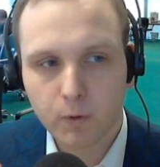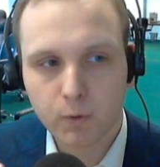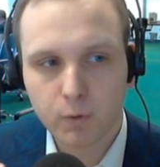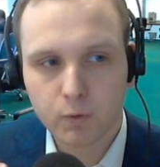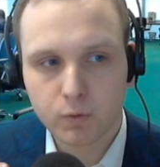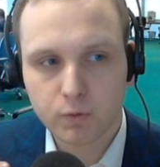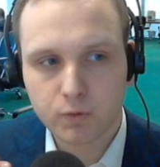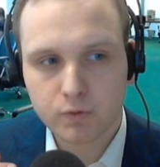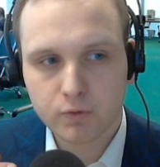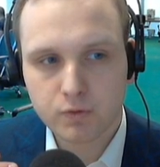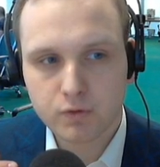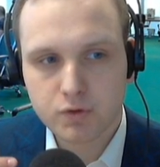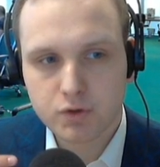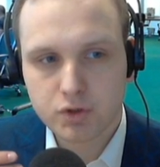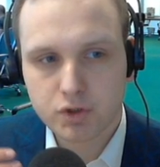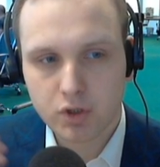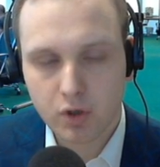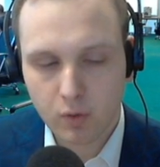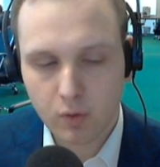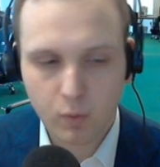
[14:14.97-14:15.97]
you to
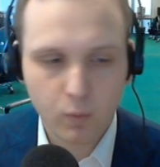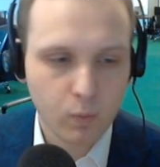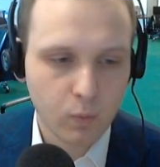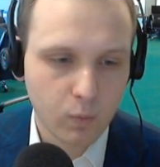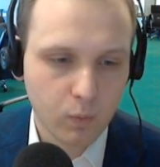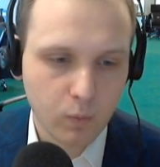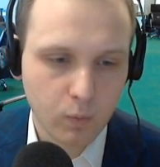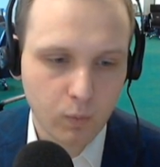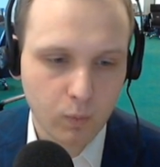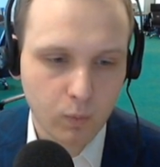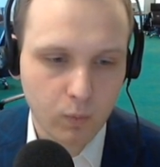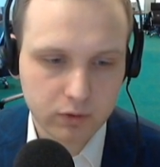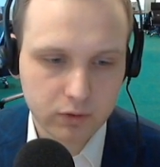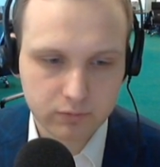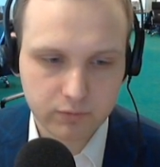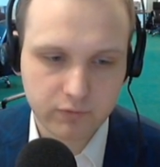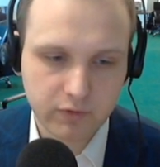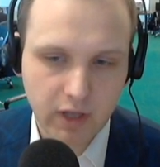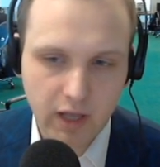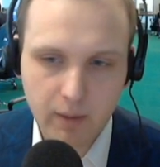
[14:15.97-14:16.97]
show what
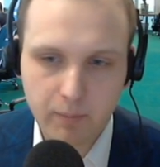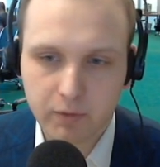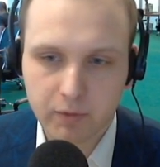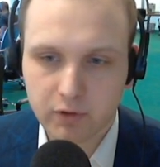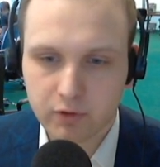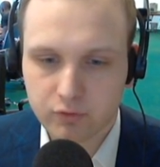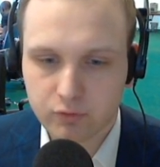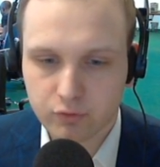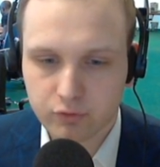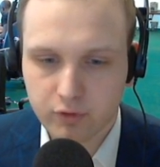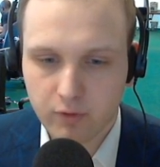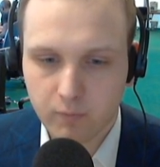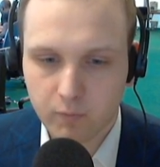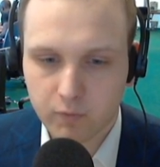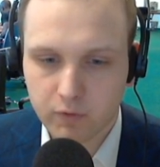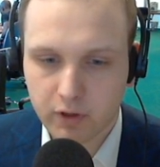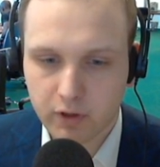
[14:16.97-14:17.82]
was happening to someone